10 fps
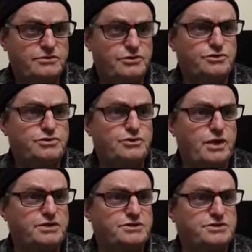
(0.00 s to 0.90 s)
Do to
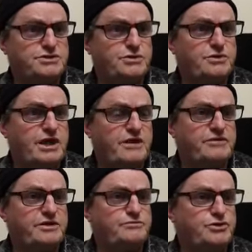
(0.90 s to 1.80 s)
others as you would
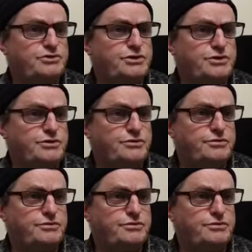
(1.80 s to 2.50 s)
have them do to you.